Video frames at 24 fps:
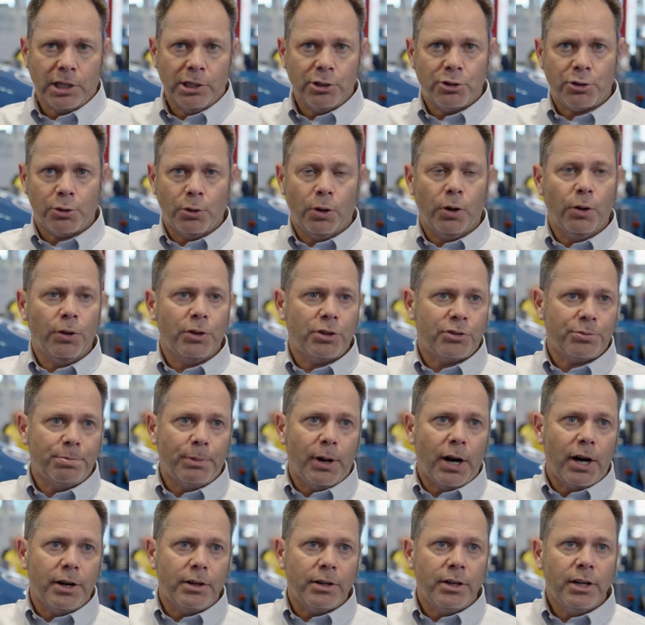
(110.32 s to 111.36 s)
control the
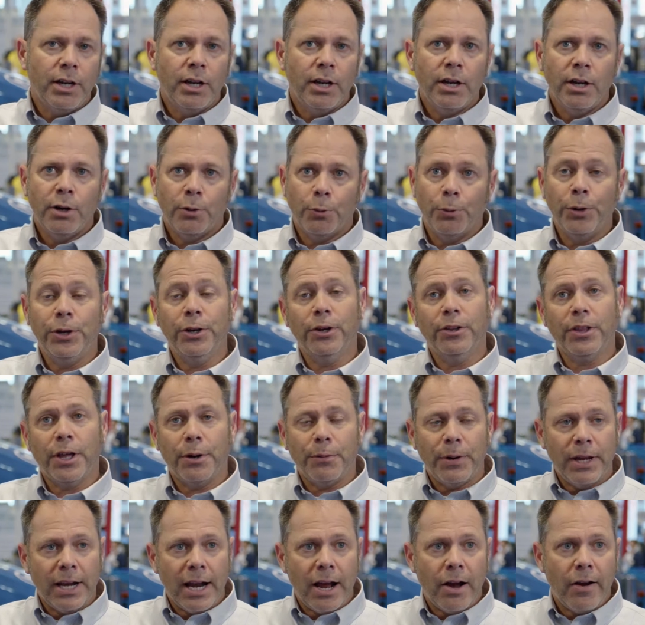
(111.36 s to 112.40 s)
smart reel that
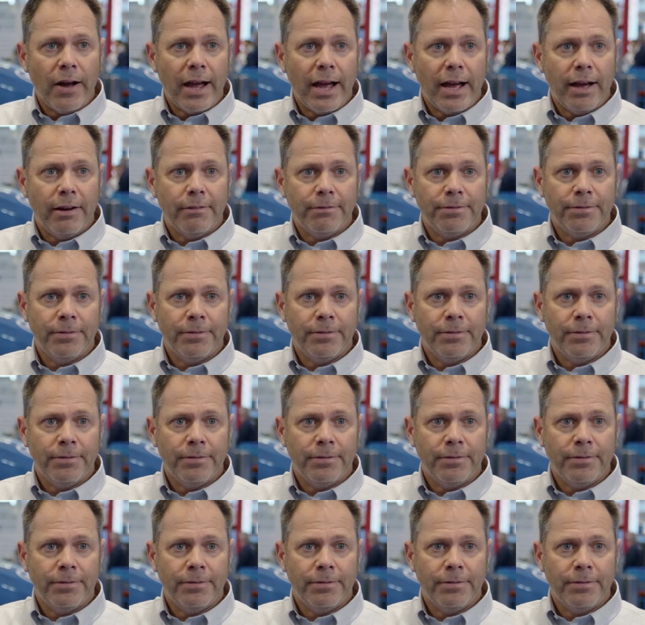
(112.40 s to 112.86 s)
we now have.